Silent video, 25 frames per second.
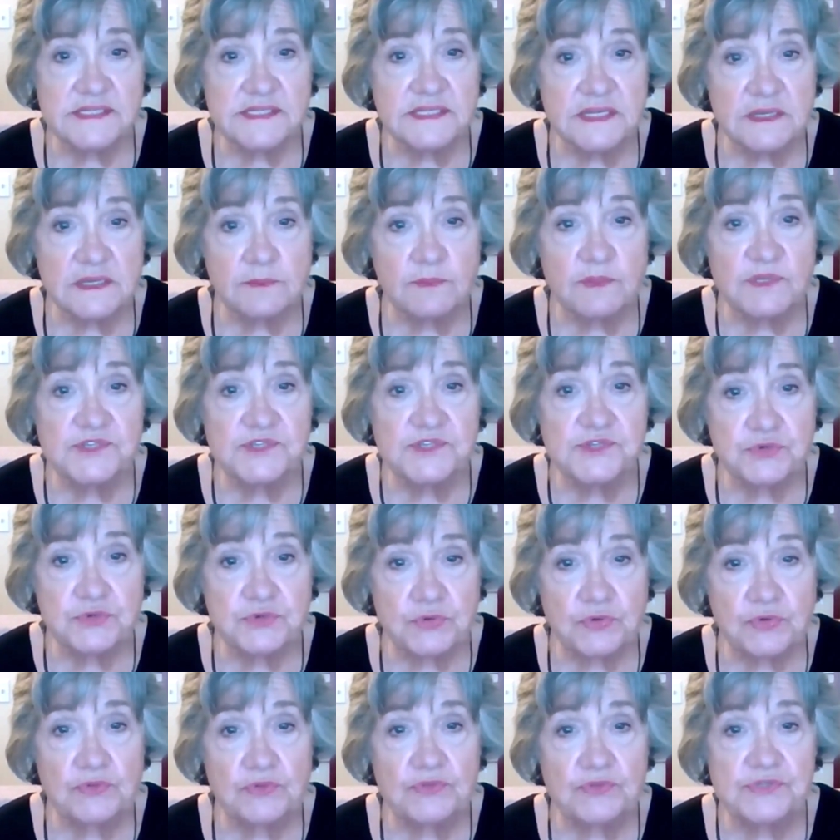the
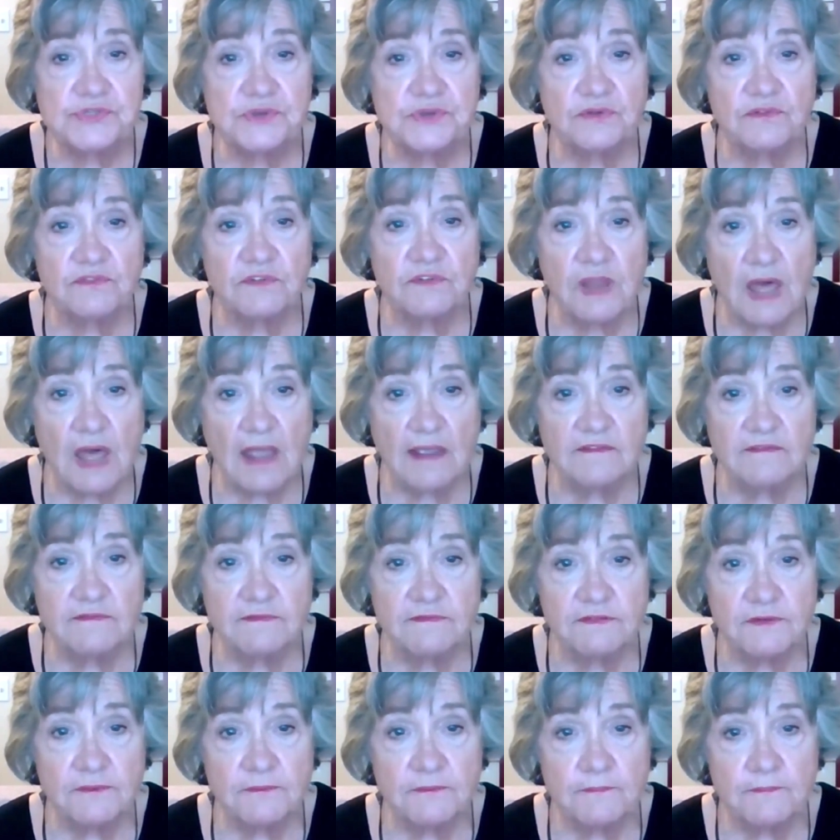deepest truths of
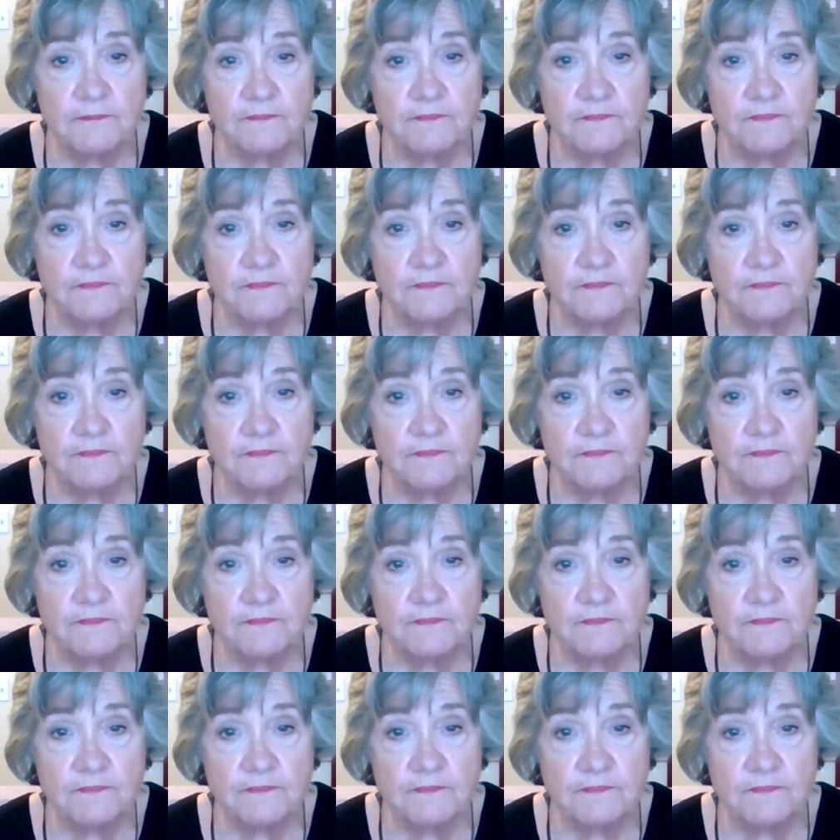life.